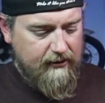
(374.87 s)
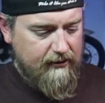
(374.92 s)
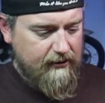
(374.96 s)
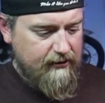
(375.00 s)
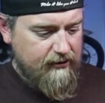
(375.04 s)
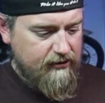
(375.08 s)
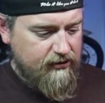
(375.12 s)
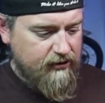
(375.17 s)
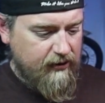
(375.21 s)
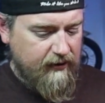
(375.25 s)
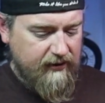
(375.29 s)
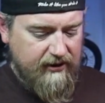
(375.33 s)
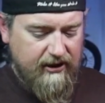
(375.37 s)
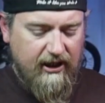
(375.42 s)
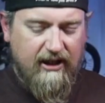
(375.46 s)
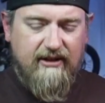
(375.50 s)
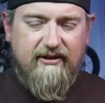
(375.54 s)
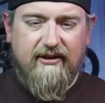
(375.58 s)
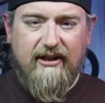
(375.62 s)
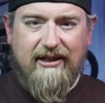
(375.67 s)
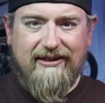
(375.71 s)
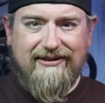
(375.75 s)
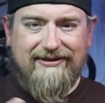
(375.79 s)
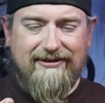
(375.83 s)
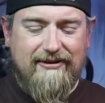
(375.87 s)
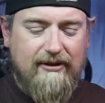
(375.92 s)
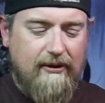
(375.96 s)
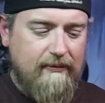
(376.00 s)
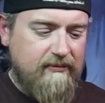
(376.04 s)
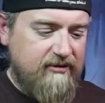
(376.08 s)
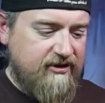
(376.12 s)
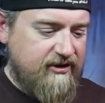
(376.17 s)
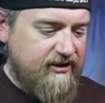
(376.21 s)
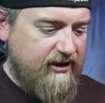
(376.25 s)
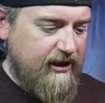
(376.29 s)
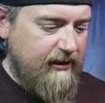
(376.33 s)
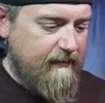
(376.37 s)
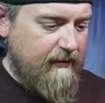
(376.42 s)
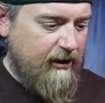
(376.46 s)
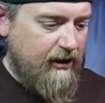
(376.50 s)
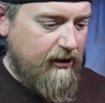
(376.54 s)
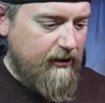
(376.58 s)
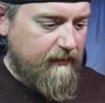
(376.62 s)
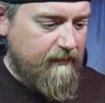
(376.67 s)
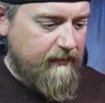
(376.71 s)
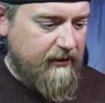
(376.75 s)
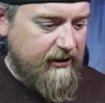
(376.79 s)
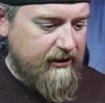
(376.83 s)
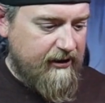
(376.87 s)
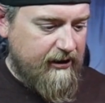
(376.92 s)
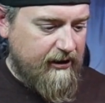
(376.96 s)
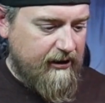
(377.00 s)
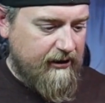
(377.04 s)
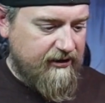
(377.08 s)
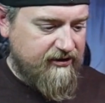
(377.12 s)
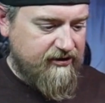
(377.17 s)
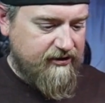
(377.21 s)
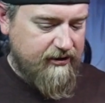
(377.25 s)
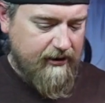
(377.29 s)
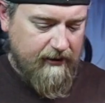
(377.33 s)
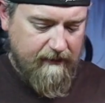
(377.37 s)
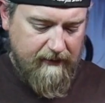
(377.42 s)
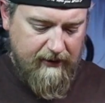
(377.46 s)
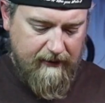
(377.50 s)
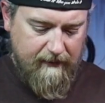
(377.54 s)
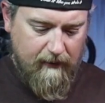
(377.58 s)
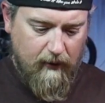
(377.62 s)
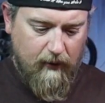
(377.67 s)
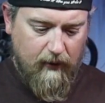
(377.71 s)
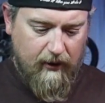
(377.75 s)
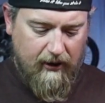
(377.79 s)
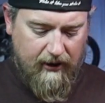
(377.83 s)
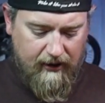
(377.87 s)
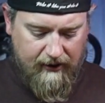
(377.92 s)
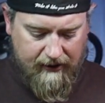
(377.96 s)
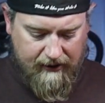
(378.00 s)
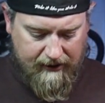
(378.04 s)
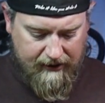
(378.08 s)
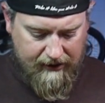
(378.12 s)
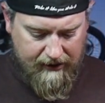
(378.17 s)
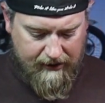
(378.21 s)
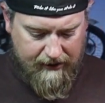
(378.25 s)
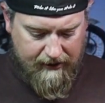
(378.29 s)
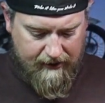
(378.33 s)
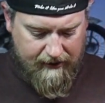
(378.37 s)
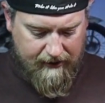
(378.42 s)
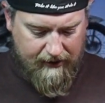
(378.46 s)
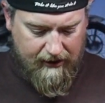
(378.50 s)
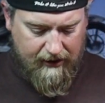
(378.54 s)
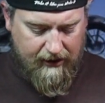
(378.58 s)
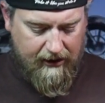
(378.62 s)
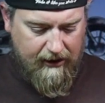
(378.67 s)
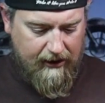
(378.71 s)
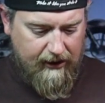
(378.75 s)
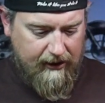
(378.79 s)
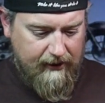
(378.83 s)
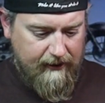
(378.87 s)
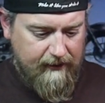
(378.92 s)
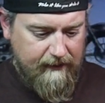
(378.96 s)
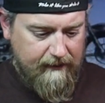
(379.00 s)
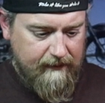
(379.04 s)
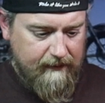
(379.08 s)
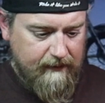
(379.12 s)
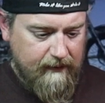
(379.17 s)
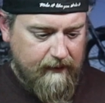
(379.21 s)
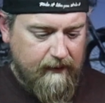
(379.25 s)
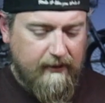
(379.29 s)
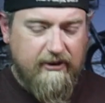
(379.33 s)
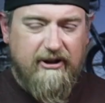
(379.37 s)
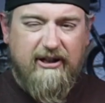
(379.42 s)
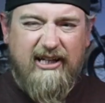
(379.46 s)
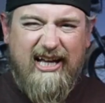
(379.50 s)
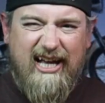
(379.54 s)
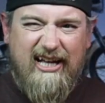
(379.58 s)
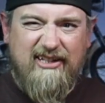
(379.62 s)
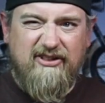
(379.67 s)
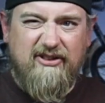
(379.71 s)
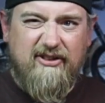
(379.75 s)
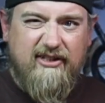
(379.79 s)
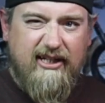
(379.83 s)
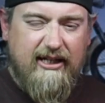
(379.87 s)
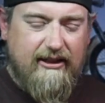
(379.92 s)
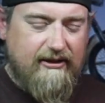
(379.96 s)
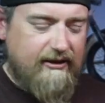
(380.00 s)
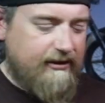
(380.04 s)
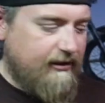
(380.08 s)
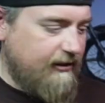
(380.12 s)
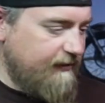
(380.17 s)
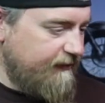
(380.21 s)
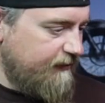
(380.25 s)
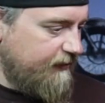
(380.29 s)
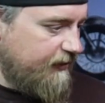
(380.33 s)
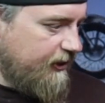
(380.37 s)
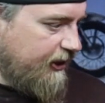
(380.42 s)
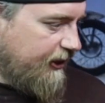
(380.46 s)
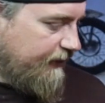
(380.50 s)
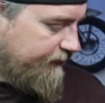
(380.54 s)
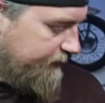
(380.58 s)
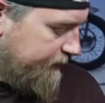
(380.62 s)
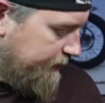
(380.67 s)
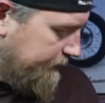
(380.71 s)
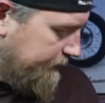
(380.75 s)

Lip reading: So it does let some steam out, but there'll still be more as you take the cover off.